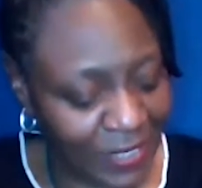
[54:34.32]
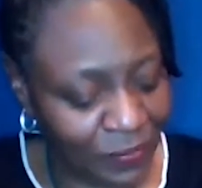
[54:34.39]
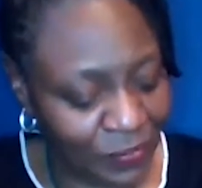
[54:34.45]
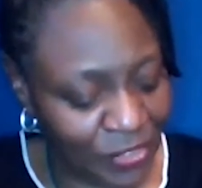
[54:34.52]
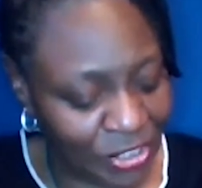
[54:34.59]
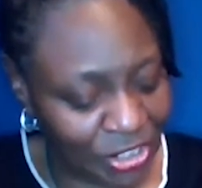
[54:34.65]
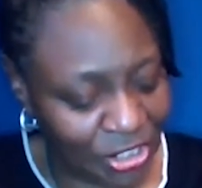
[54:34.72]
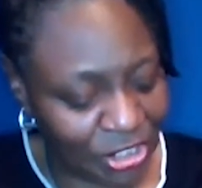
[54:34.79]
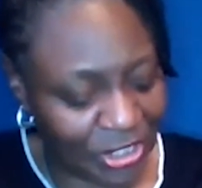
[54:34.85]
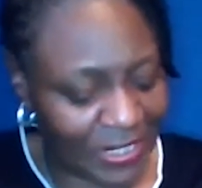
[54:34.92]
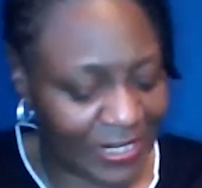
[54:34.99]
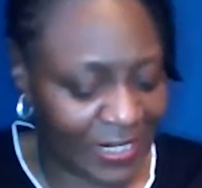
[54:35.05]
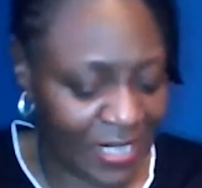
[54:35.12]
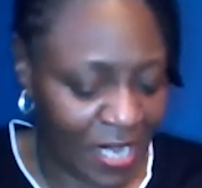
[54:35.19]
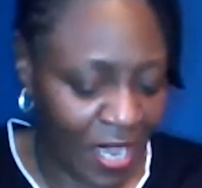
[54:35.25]
it was
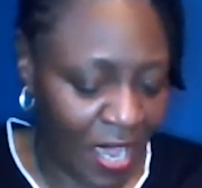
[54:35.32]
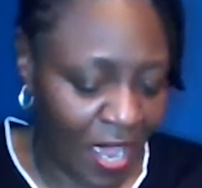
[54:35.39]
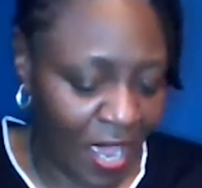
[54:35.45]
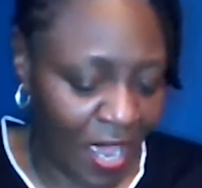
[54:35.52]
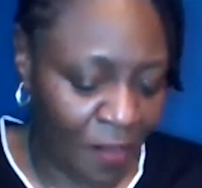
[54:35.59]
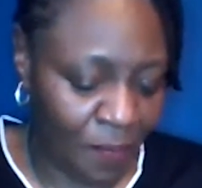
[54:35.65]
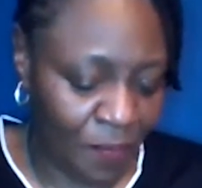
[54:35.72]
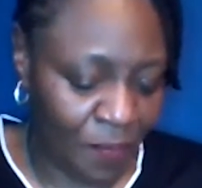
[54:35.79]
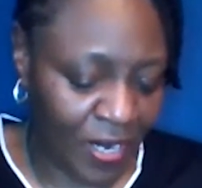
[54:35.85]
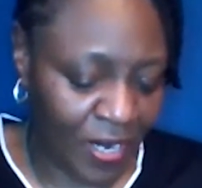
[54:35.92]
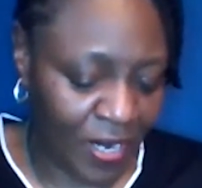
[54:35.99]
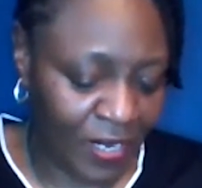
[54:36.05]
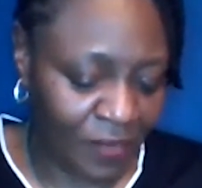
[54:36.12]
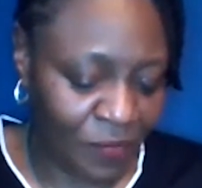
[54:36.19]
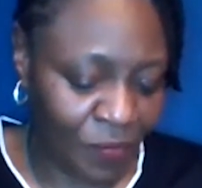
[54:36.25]
just
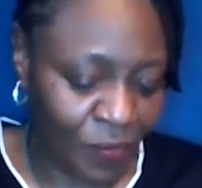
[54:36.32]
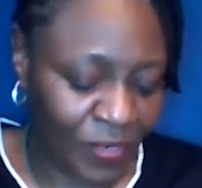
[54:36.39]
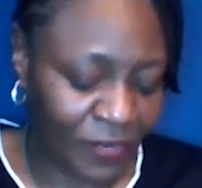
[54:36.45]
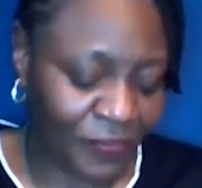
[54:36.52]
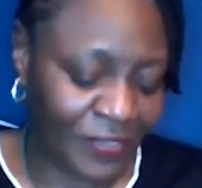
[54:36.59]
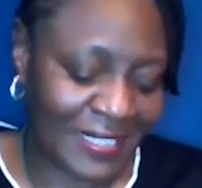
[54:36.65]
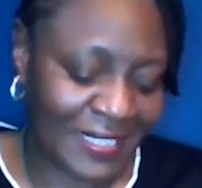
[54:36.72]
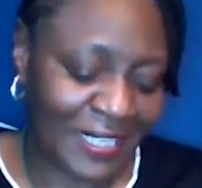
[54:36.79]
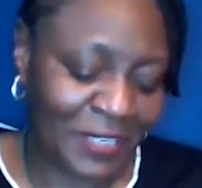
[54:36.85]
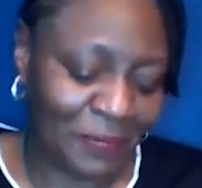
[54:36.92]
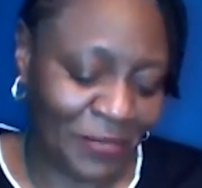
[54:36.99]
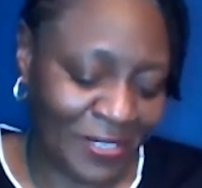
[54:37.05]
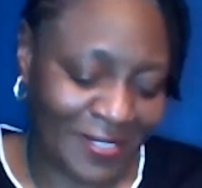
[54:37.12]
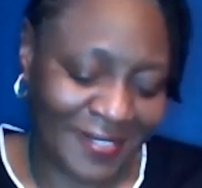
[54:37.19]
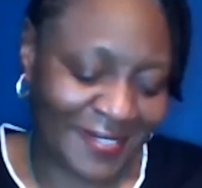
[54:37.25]
one of the
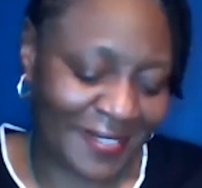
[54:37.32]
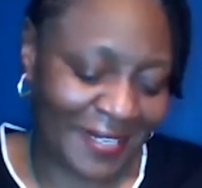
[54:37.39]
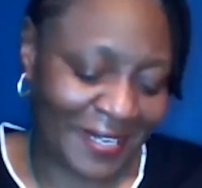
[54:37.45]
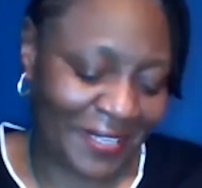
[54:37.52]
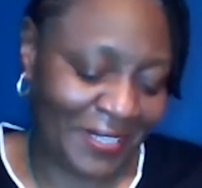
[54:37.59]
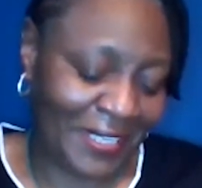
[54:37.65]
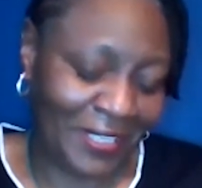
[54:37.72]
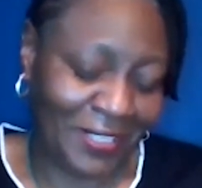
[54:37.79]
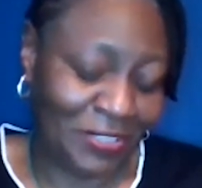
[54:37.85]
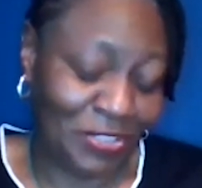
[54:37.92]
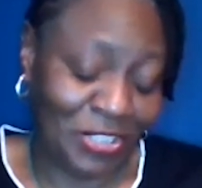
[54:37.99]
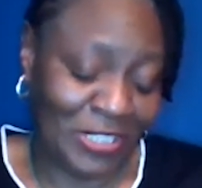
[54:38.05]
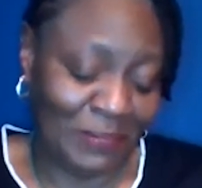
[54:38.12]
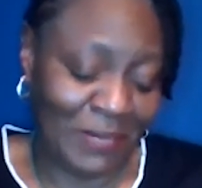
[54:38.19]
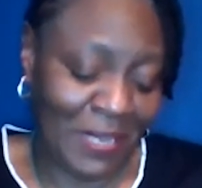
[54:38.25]
celebrants, and I think
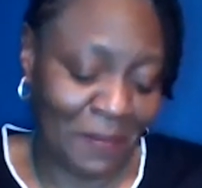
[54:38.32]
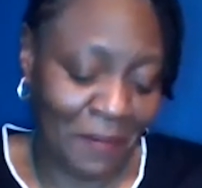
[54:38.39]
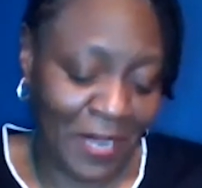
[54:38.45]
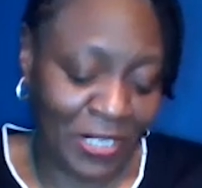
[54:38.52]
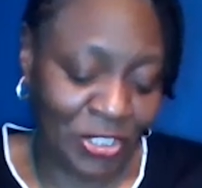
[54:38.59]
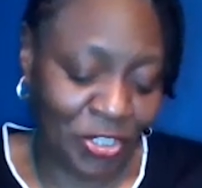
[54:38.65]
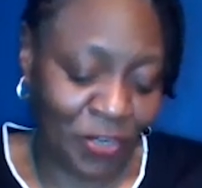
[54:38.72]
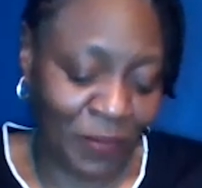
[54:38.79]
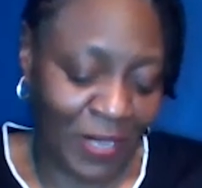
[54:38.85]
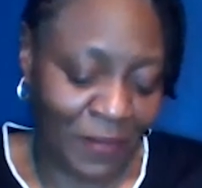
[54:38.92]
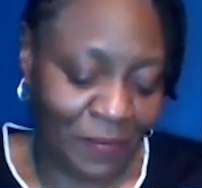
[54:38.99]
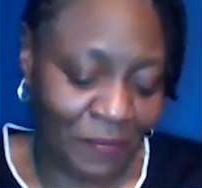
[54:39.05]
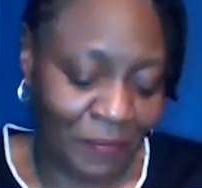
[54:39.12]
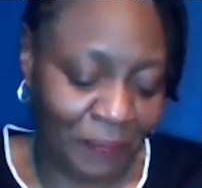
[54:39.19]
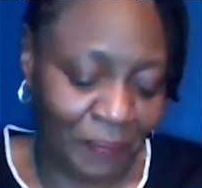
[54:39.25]
it's just me and my job.
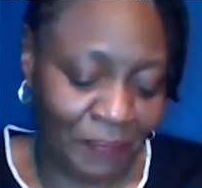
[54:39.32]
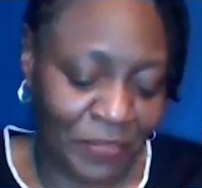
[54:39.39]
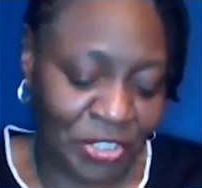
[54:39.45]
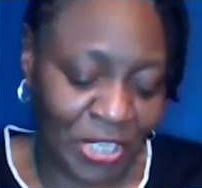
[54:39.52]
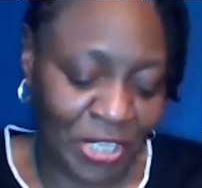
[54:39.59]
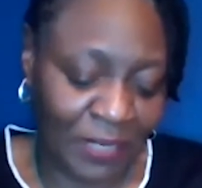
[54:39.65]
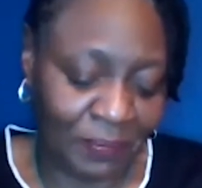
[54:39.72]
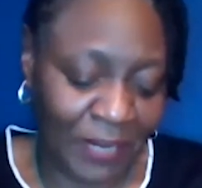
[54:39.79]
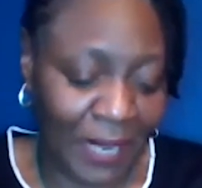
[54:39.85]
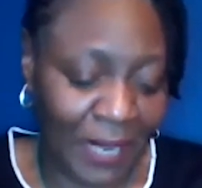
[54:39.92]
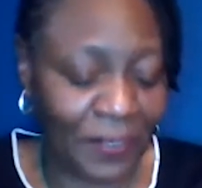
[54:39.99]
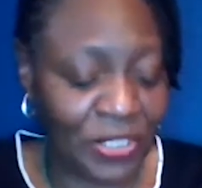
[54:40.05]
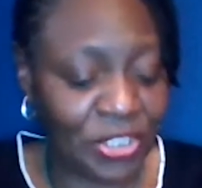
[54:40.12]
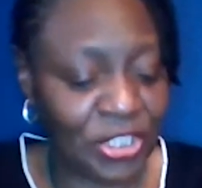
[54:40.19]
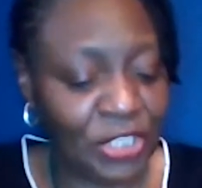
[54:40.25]
Jane
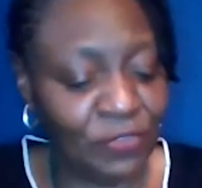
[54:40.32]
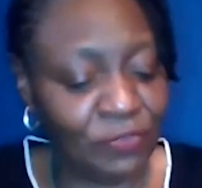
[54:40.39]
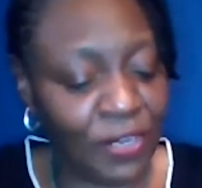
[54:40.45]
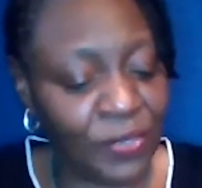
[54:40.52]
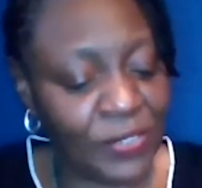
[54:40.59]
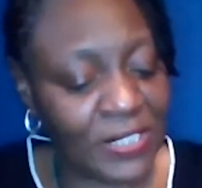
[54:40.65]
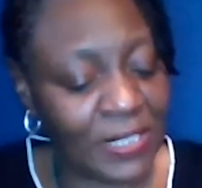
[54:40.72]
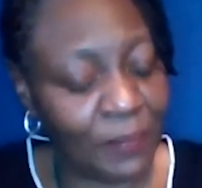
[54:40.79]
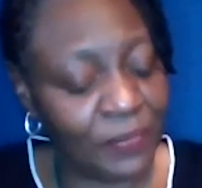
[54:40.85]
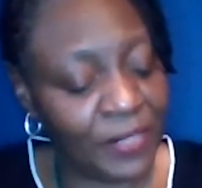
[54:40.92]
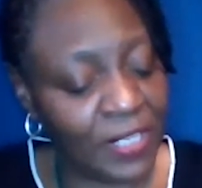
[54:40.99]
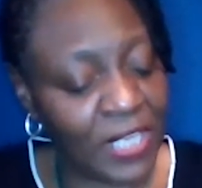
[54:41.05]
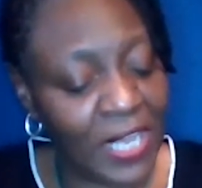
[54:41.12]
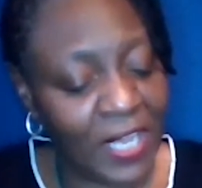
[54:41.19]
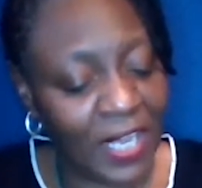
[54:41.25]
Blackburn, she wrote
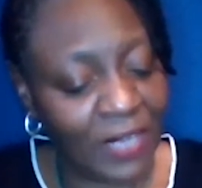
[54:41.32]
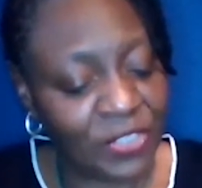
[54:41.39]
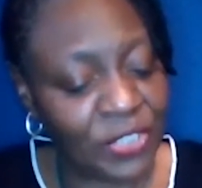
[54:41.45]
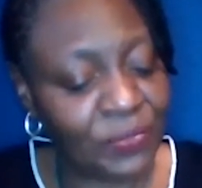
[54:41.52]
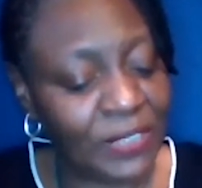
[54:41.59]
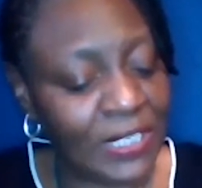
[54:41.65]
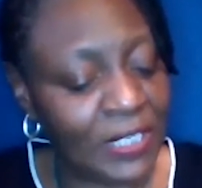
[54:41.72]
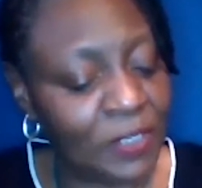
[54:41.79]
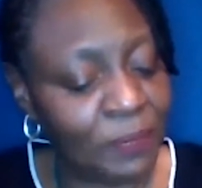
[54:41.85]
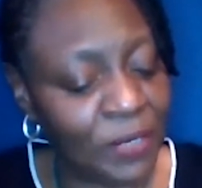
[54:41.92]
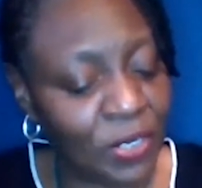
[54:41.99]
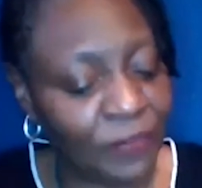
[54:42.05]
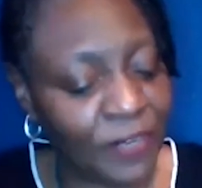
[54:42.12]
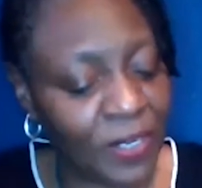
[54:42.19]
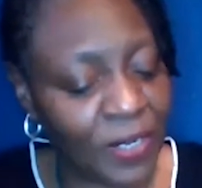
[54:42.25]
something. I'll just read a little
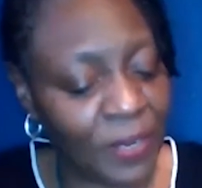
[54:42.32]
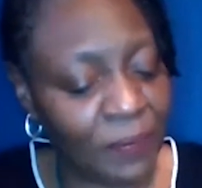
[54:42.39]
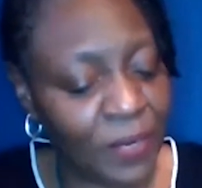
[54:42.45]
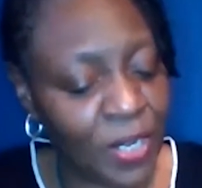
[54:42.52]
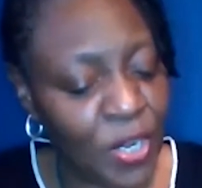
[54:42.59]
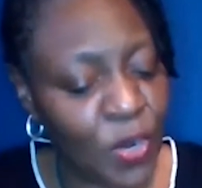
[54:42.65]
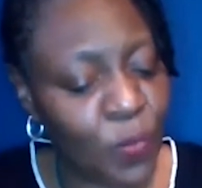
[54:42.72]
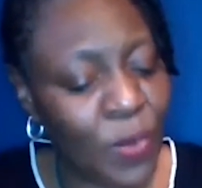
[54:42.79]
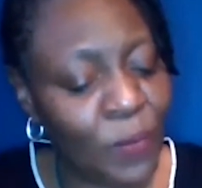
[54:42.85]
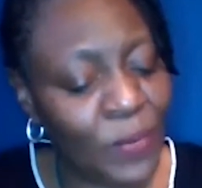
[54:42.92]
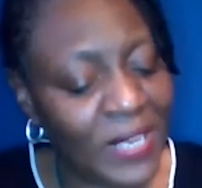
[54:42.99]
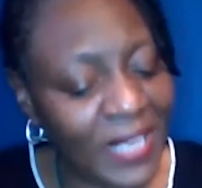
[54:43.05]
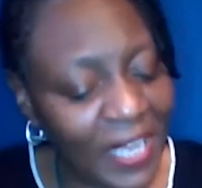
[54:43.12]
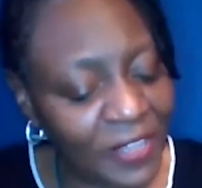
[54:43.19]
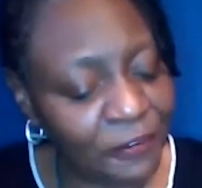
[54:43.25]
bit of it. When
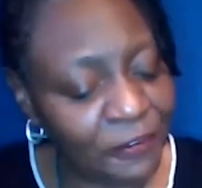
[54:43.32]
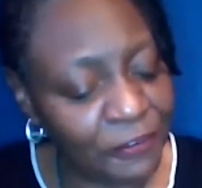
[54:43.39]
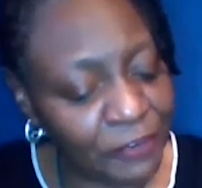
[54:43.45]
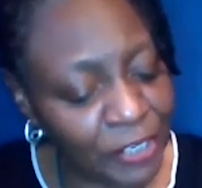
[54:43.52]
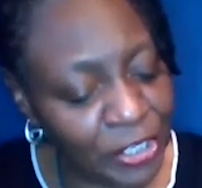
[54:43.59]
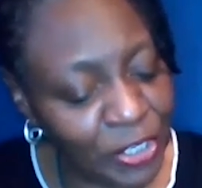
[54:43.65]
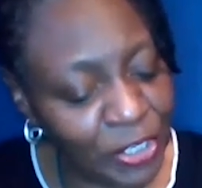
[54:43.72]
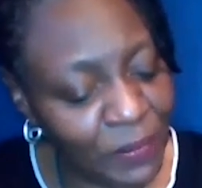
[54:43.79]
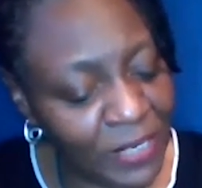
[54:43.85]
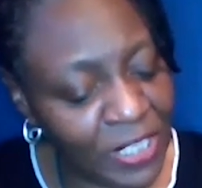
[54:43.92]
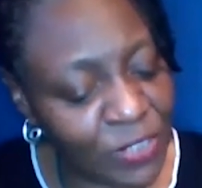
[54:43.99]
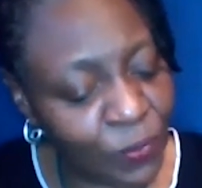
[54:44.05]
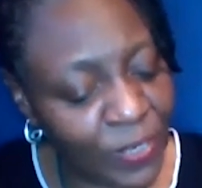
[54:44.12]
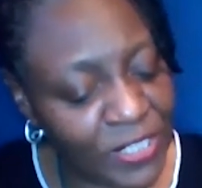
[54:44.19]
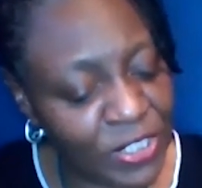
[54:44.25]
we gather for a
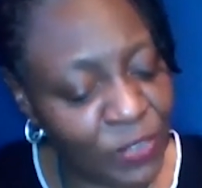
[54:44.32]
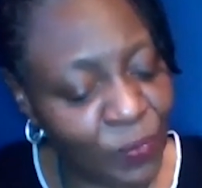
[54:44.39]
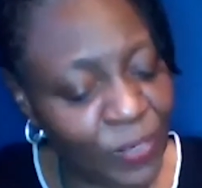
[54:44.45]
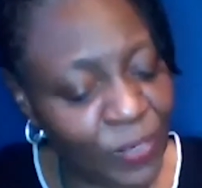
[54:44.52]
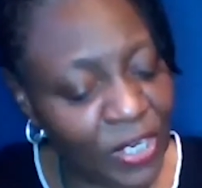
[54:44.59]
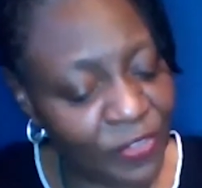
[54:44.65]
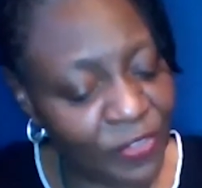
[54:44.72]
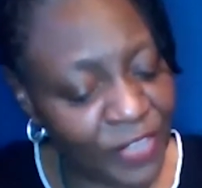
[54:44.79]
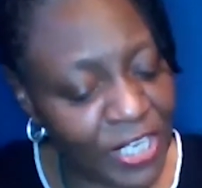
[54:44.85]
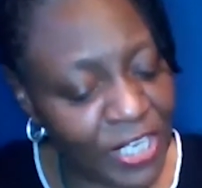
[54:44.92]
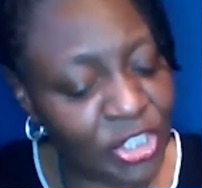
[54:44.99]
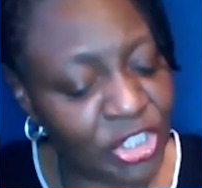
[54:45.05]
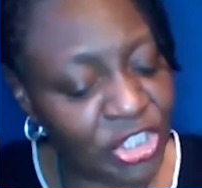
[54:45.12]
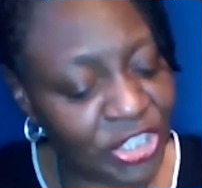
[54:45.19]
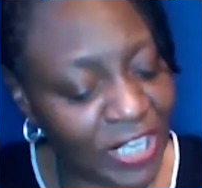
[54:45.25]
humanist wedding, we are
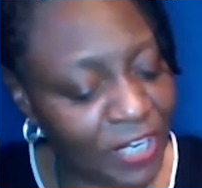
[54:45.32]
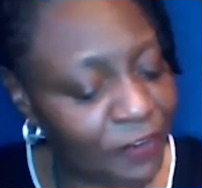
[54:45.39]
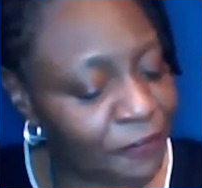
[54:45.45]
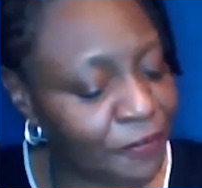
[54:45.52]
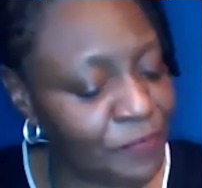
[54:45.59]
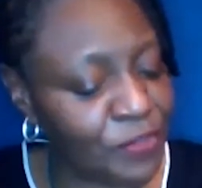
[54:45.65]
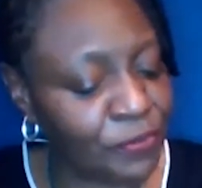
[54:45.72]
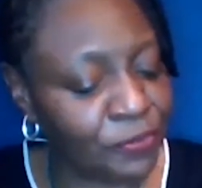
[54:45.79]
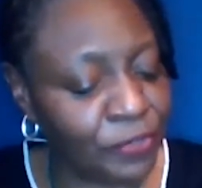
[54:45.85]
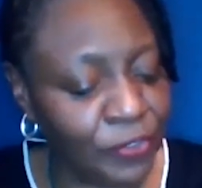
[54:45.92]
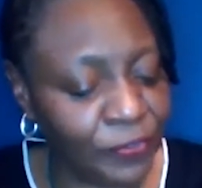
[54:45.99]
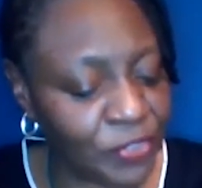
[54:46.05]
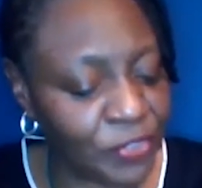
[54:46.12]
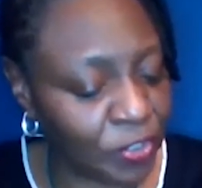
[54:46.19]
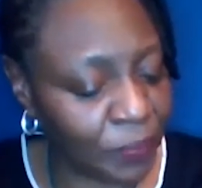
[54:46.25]
there to shout from the
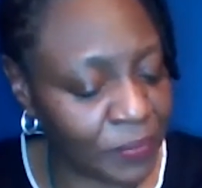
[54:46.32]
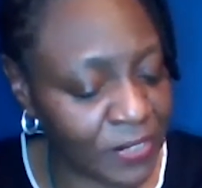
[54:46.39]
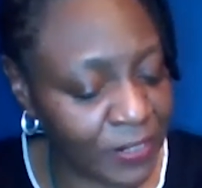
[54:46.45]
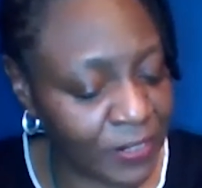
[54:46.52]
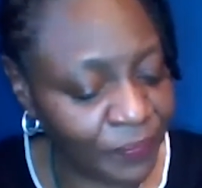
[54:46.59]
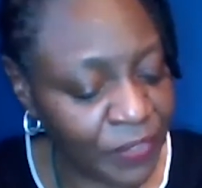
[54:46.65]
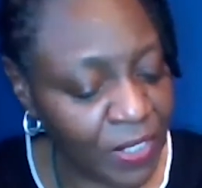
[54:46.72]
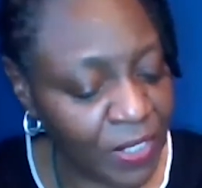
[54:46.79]
rooftops